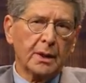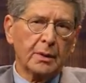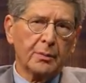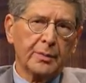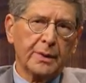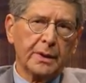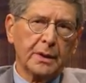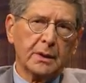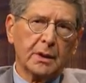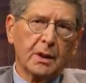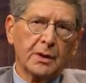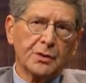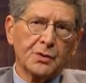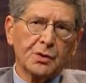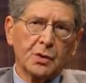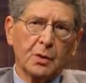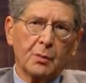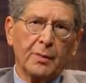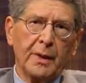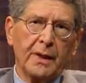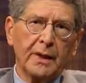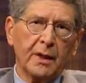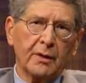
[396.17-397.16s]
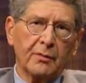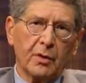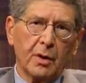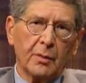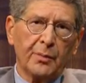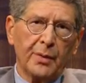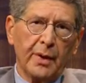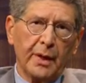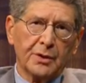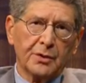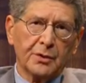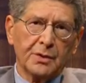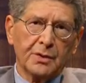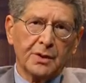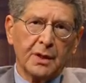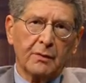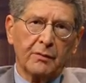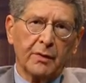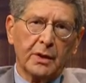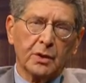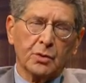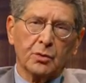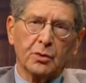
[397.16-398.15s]
because so many of our patients
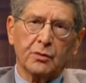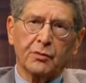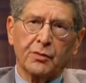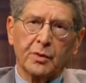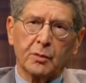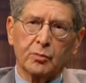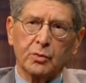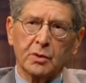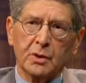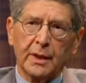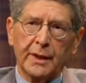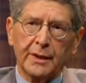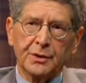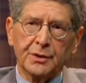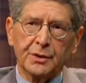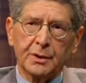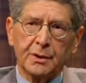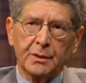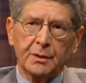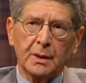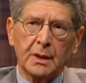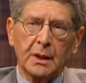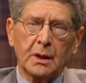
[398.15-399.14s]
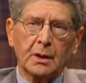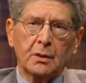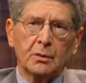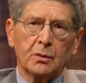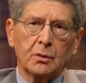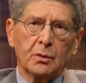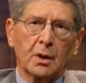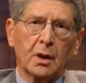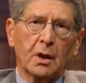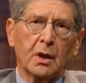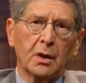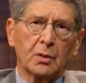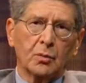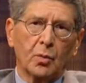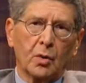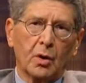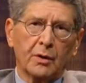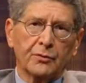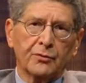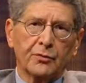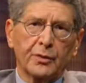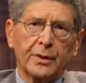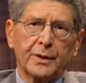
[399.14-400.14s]
have atrial fibrillation who are on
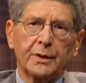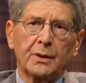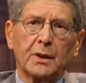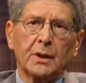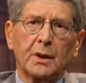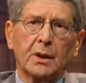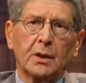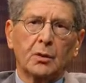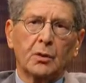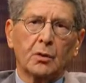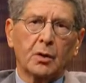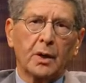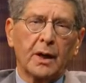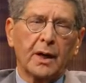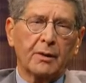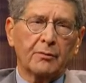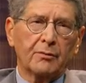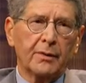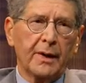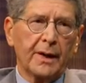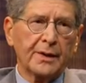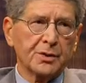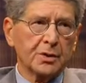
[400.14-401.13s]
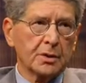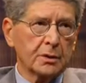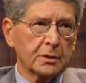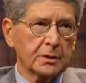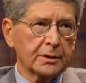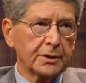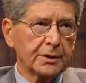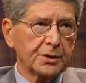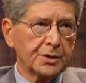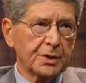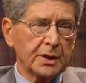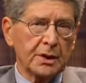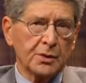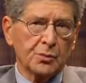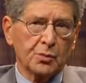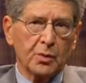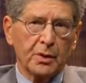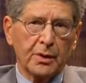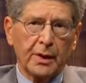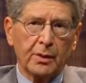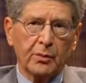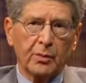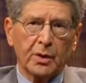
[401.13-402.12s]
warfarin or have vascular disease
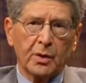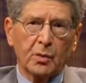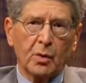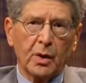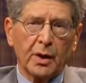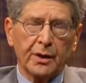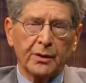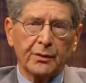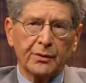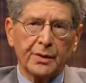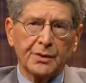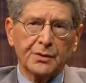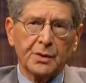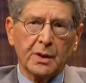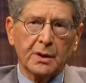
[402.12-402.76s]
where they require this.